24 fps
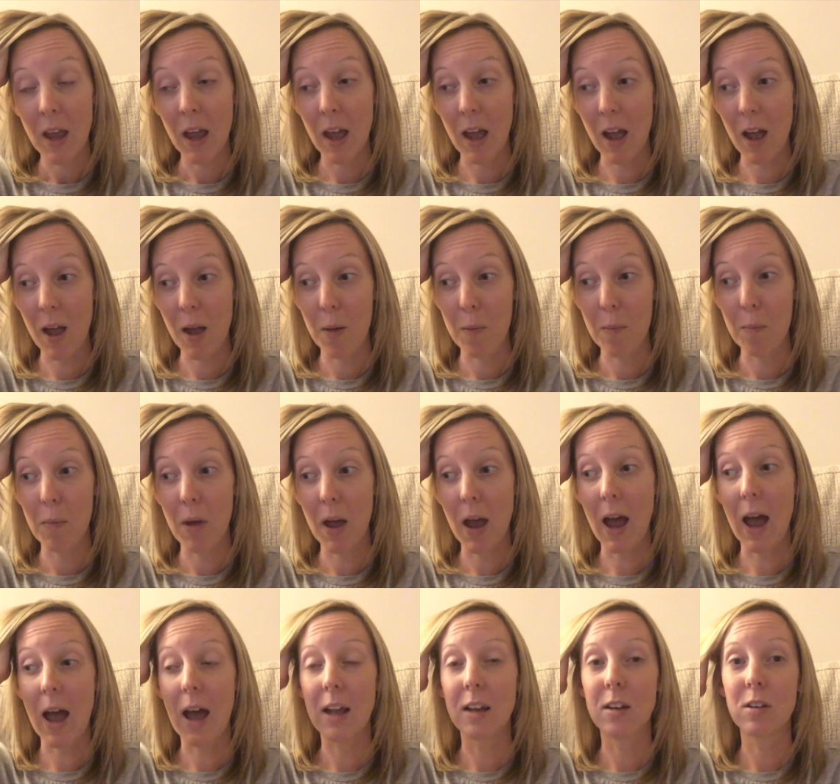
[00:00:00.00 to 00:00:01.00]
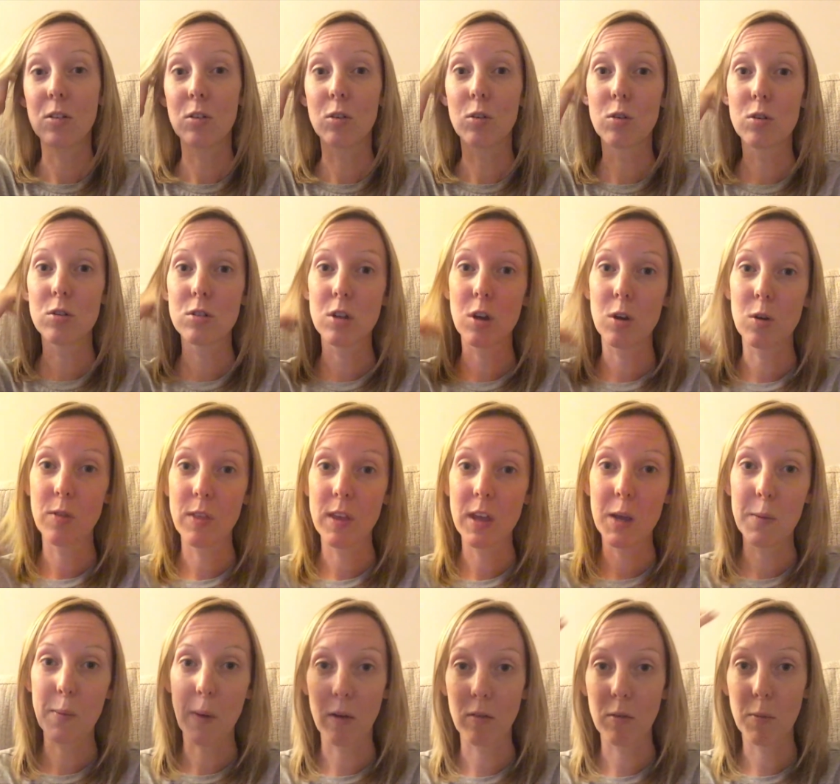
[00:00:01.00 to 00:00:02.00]
and also
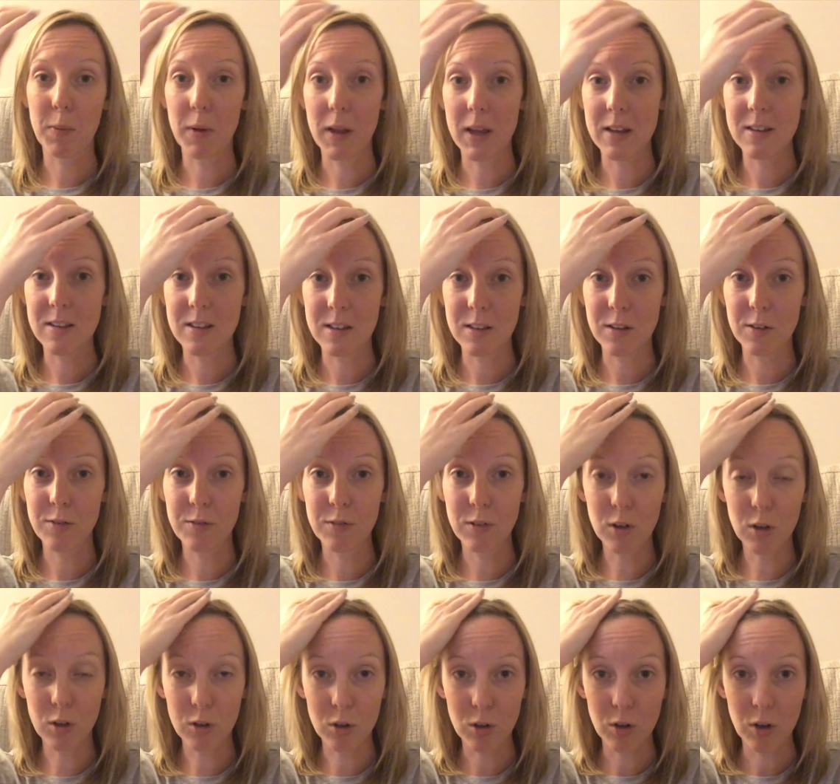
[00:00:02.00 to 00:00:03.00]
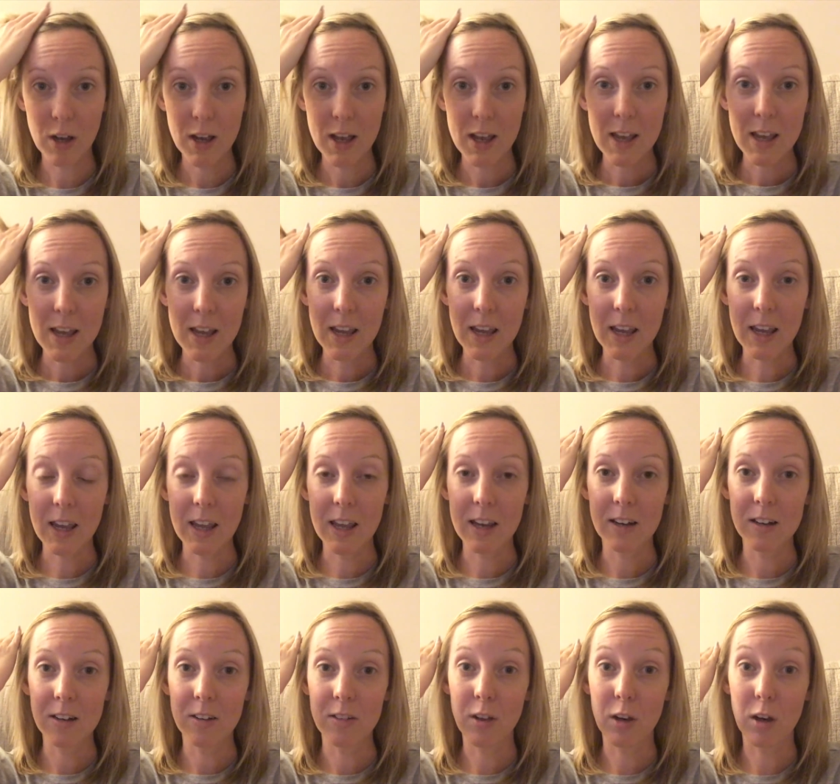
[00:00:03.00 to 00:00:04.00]
think about replacing the floor
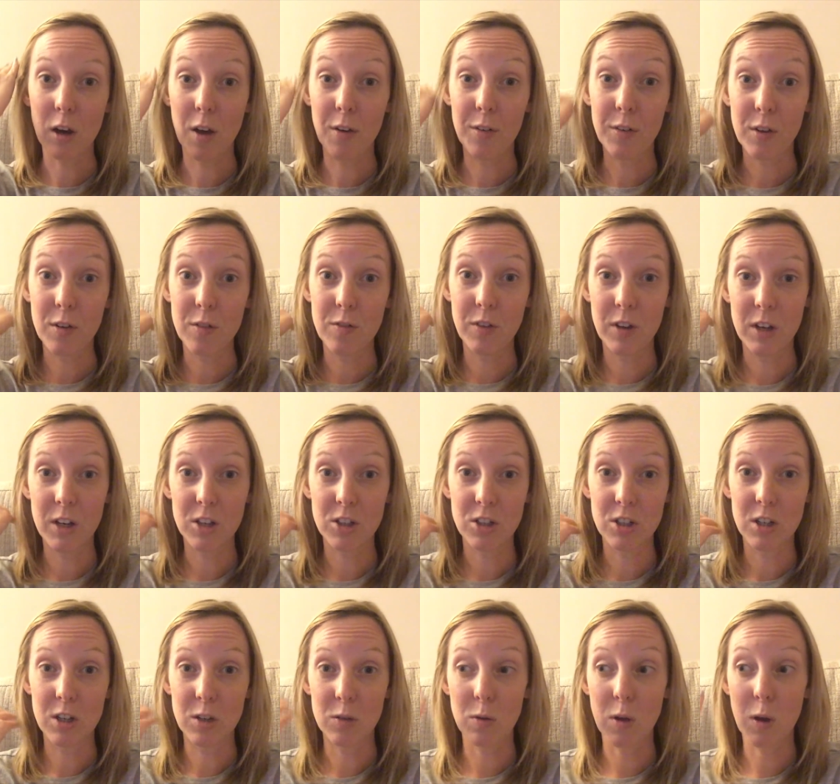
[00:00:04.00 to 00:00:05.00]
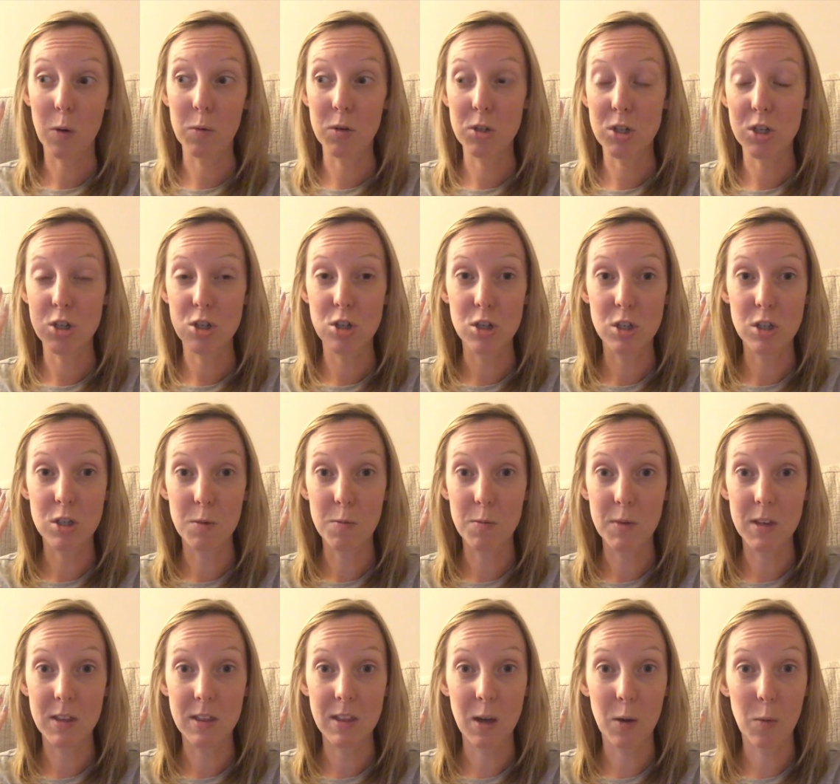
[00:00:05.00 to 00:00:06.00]
in the loft conversion as well, which is just
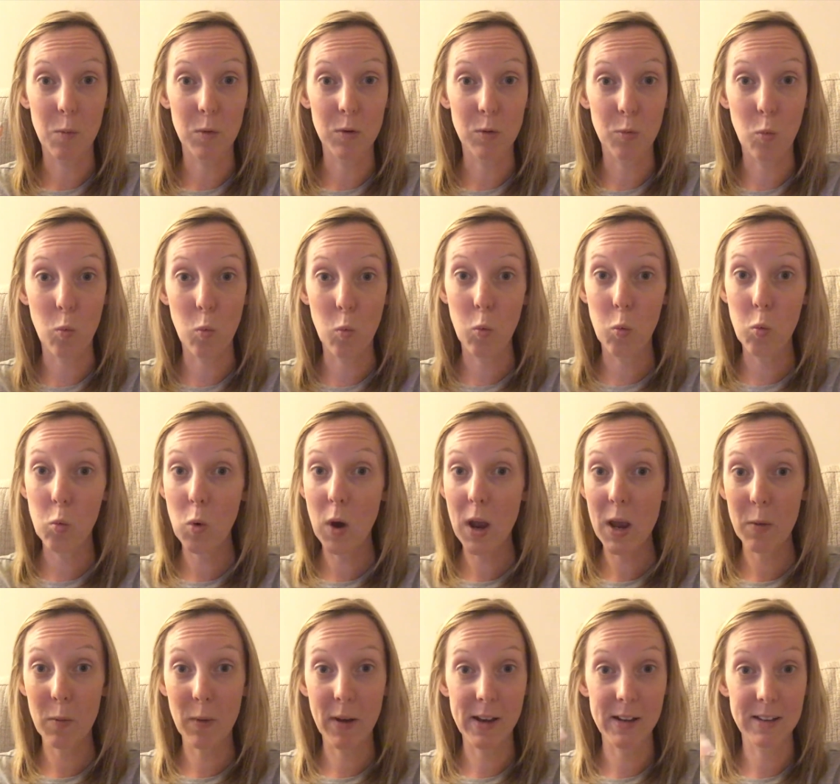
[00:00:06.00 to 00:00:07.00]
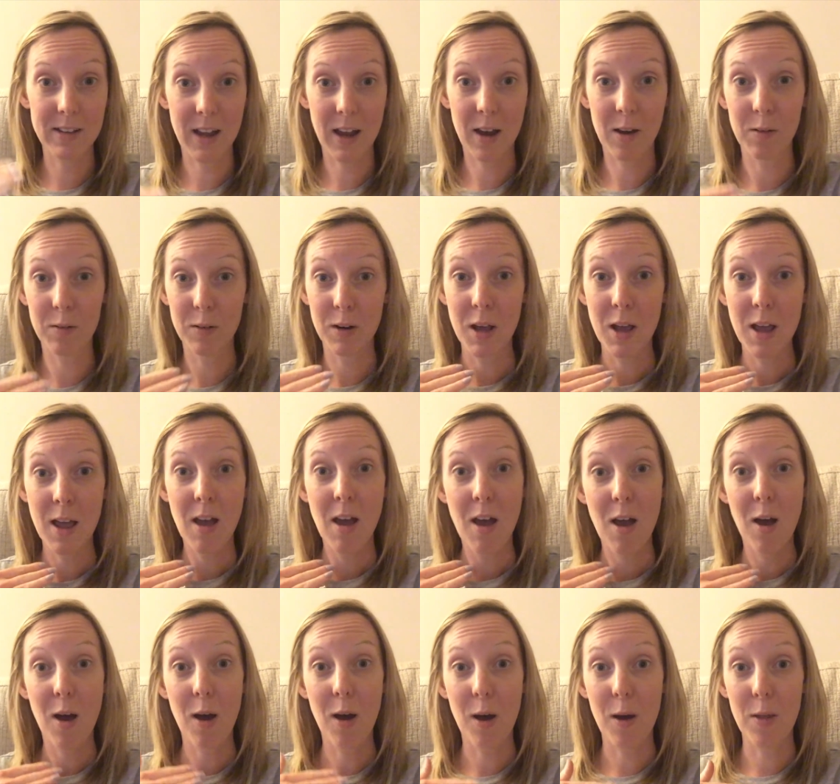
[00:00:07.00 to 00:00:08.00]
something that was way down
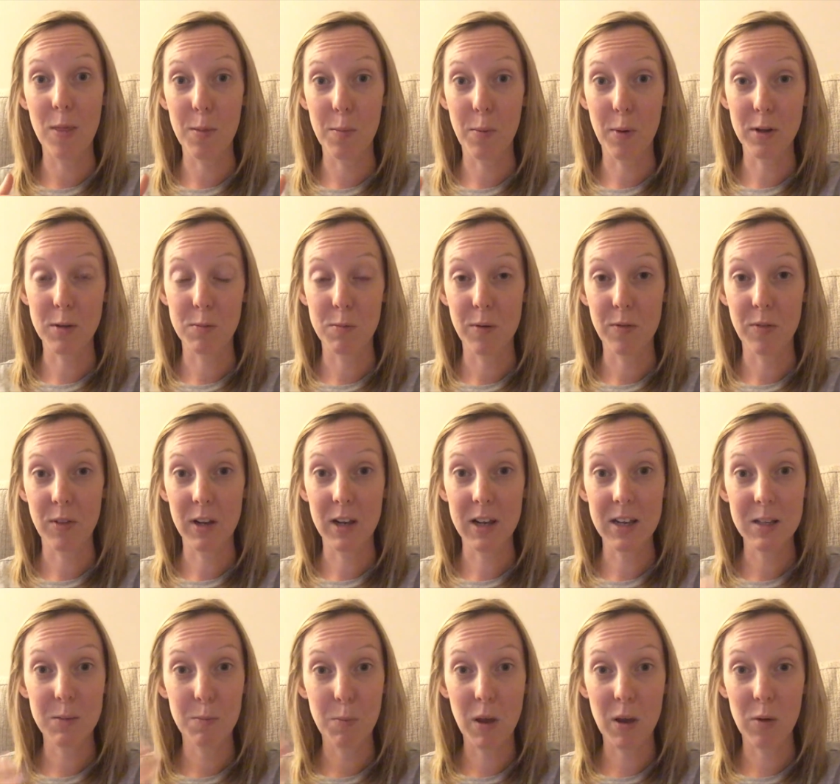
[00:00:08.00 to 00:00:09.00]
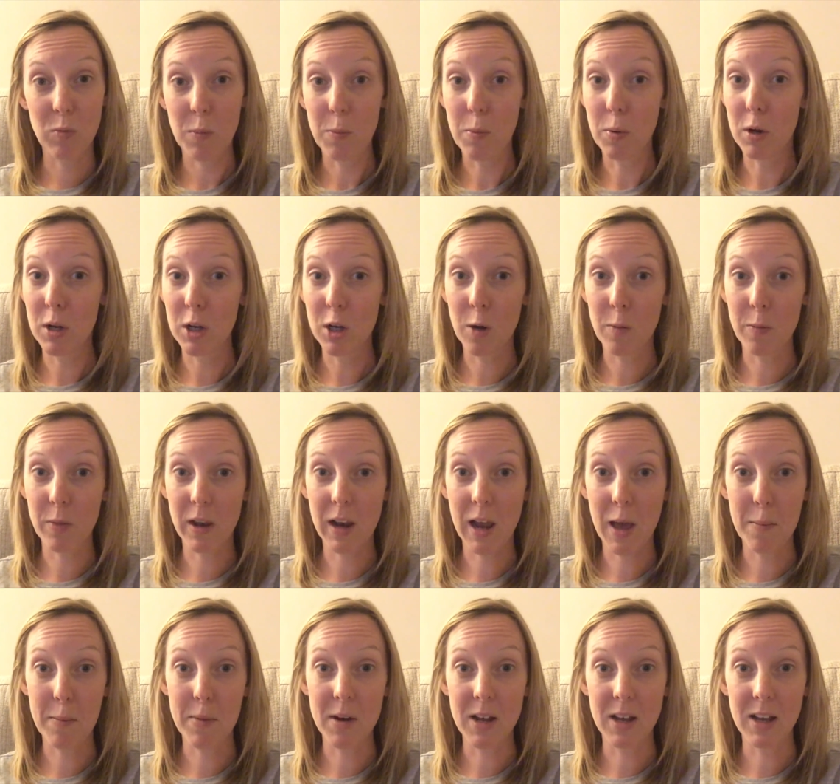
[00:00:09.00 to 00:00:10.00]
on the bottom of the list, but if we're pulling up the
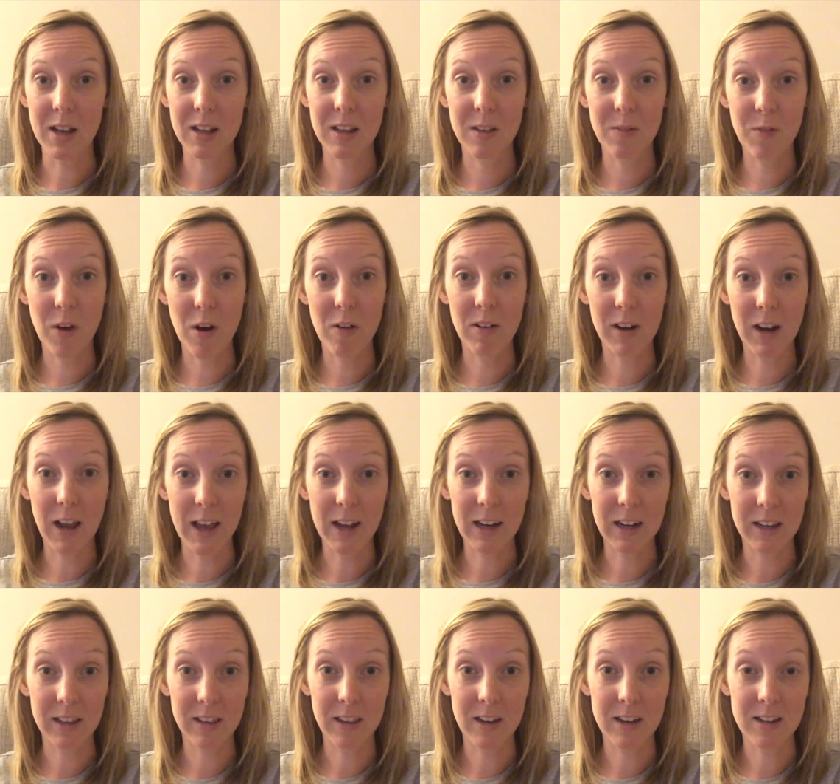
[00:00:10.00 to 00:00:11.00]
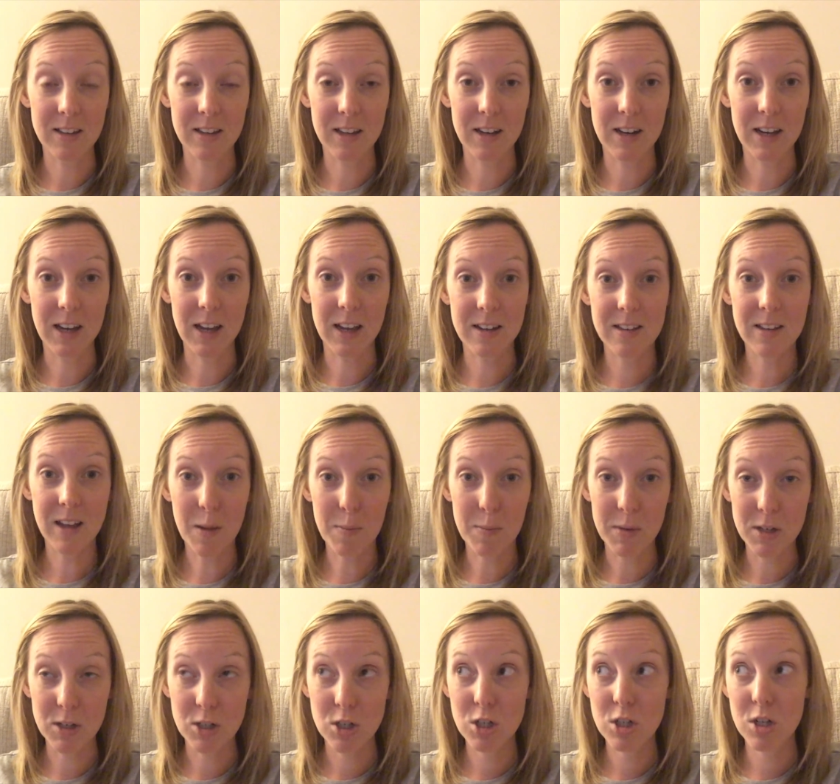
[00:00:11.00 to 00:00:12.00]
laminate it's very likely that it's going to get
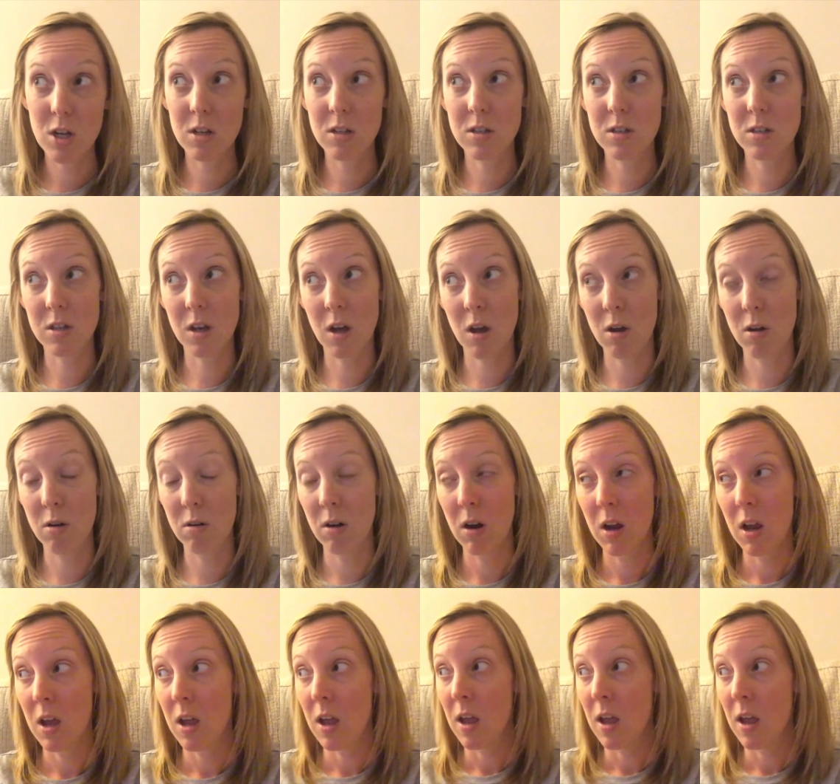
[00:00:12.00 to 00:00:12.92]
damaged. So